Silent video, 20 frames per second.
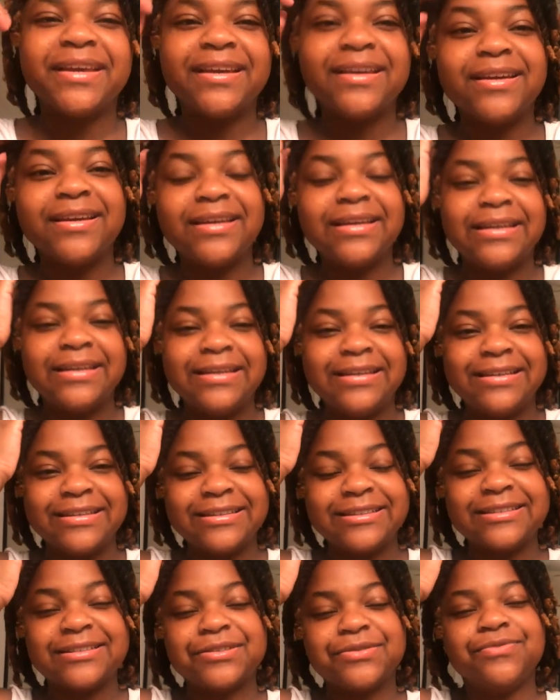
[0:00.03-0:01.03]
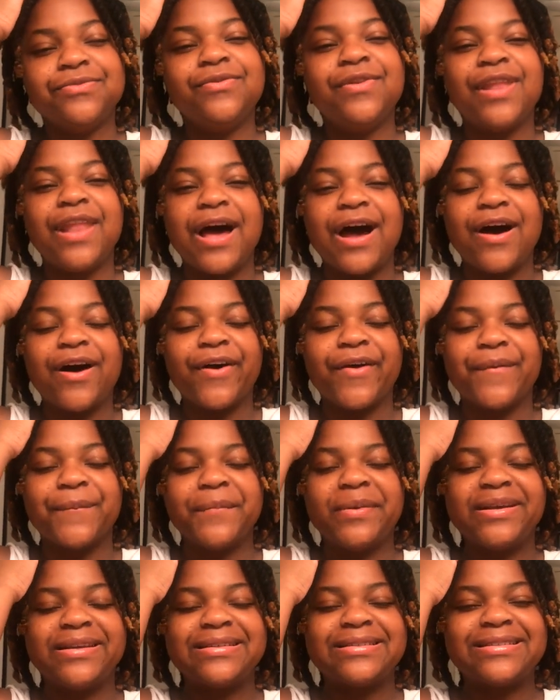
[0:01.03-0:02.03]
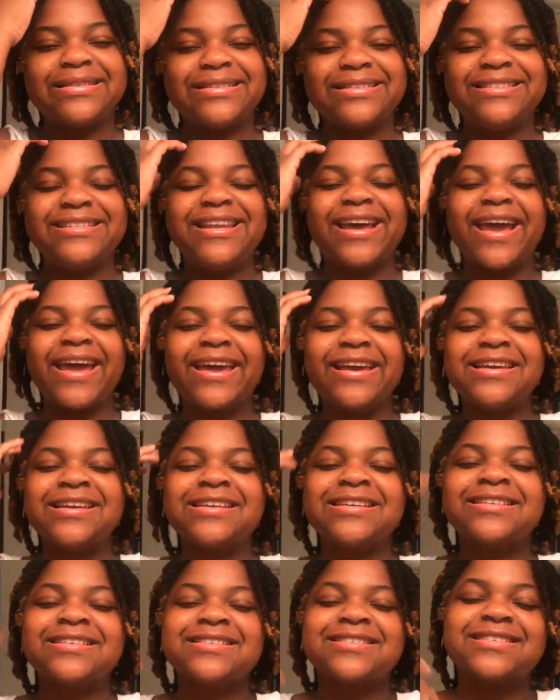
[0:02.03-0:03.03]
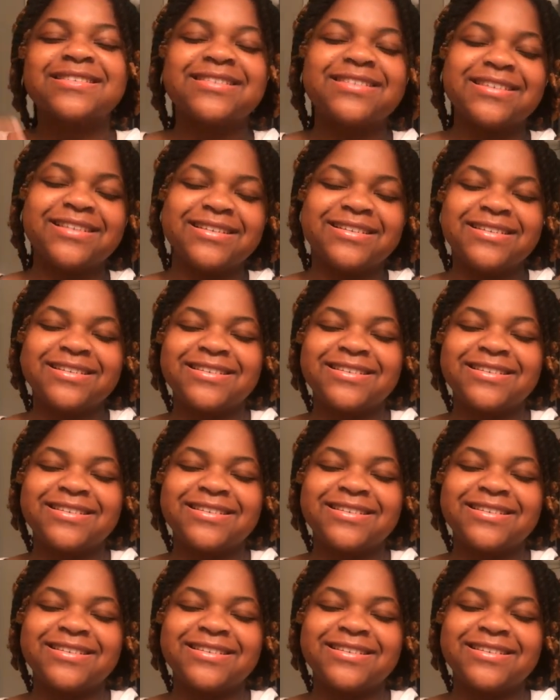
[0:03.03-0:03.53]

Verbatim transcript: It is Vlogmas Day 6.